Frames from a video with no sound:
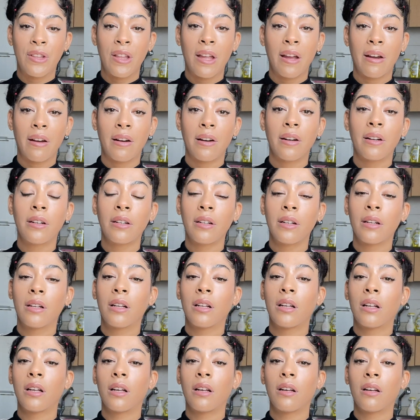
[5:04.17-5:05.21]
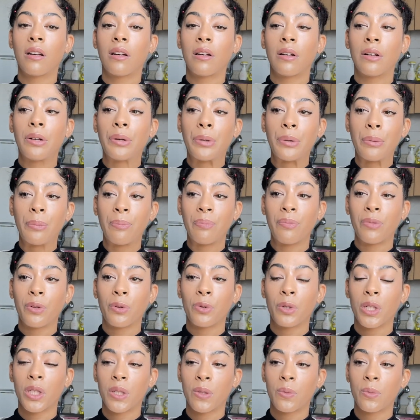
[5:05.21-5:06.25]
there, um,
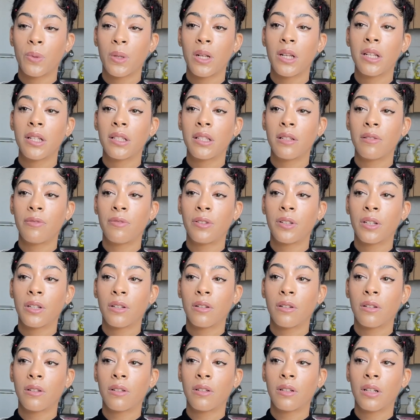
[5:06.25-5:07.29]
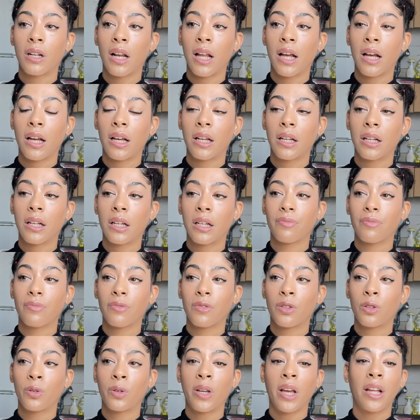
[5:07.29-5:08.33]
was really difficult like
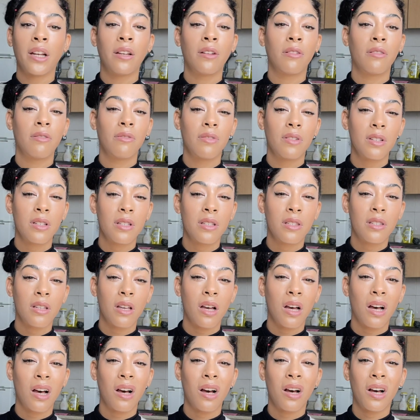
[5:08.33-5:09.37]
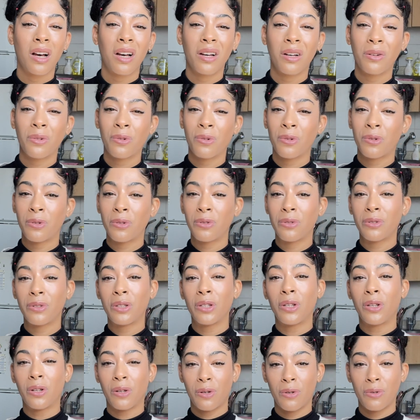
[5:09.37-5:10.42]
to get a visa or you
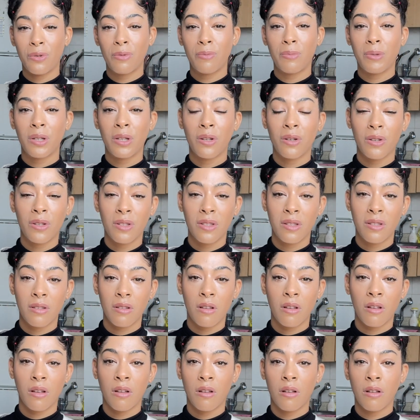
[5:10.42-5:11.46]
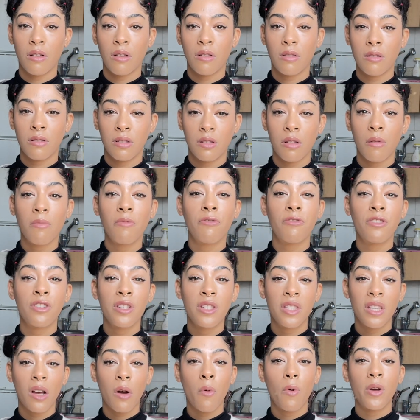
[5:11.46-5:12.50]
know because uh, some
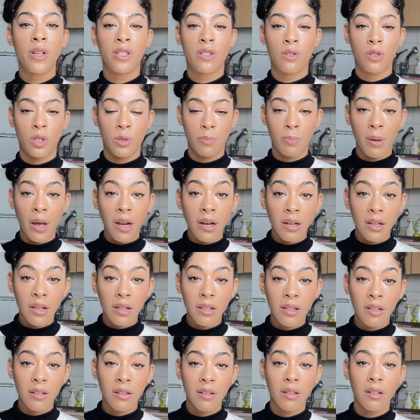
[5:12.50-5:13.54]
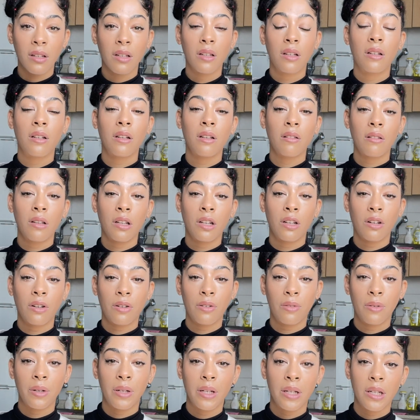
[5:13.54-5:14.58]
visa were suspended in in
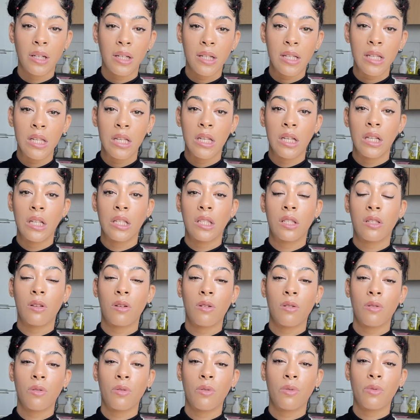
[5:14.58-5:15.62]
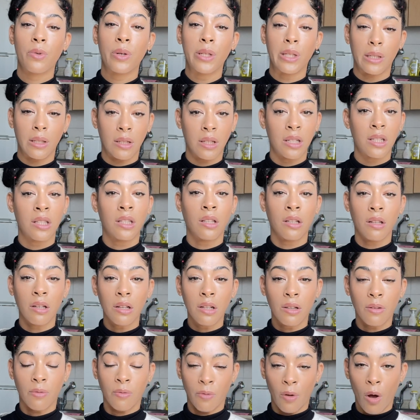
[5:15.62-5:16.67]
Korea so it,
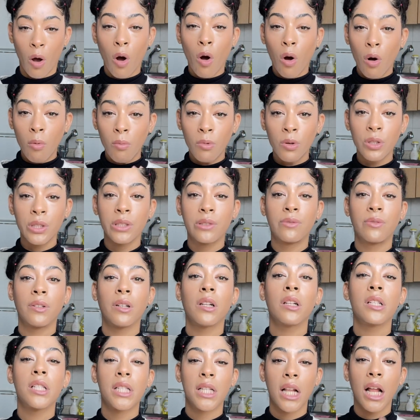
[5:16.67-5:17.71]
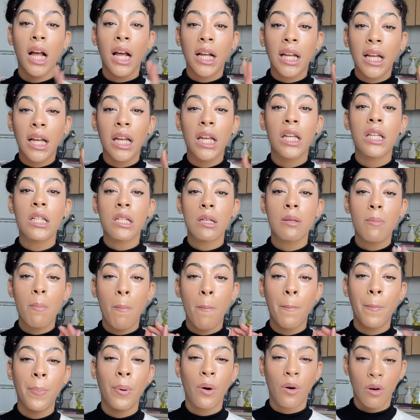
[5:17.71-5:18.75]
it almost feels like
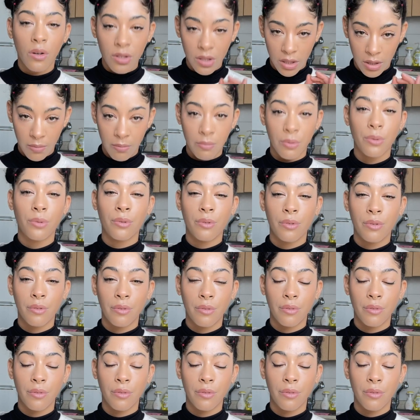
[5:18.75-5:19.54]
impossible